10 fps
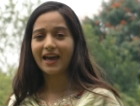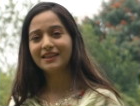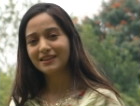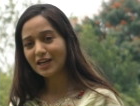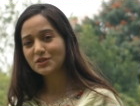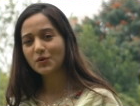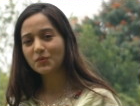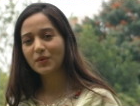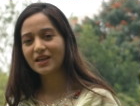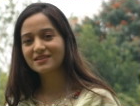And that's
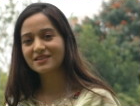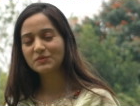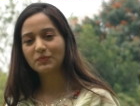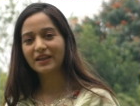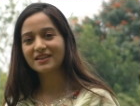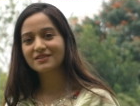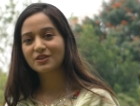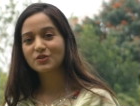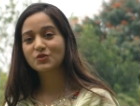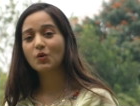what makes this place
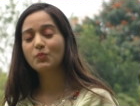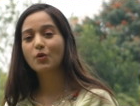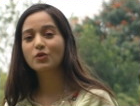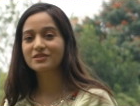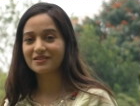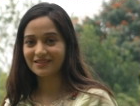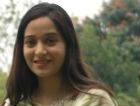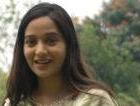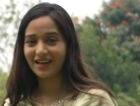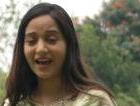so
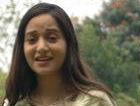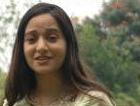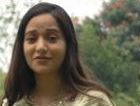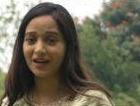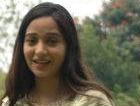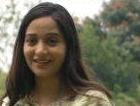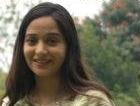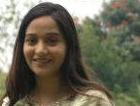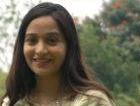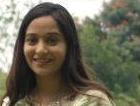potent and divine.
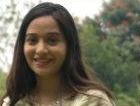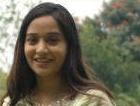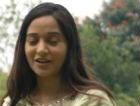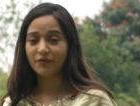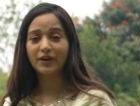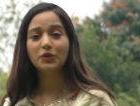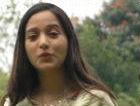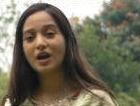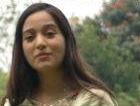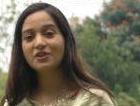When you
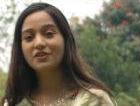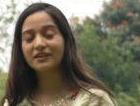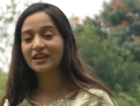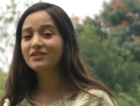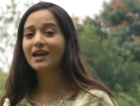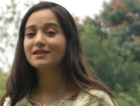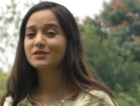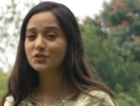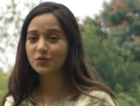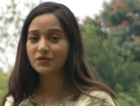come here, even as
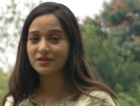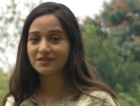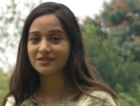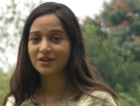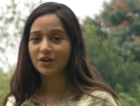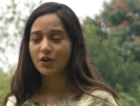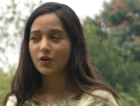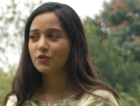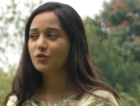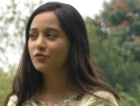a tourist,
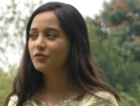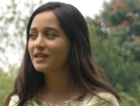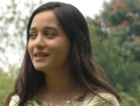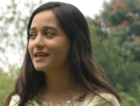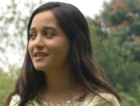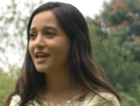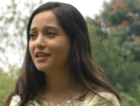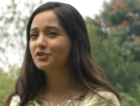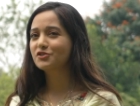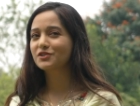you feel that
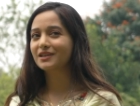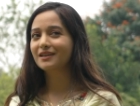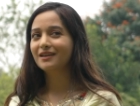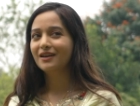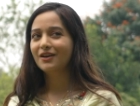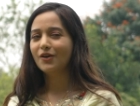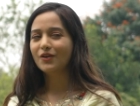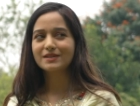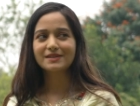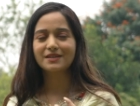energy
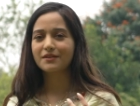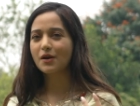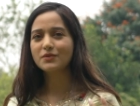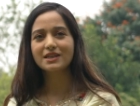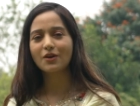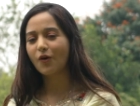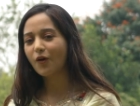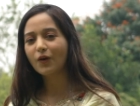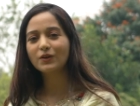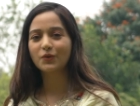surrounding
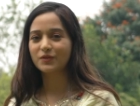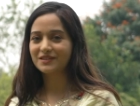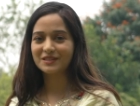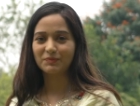all over this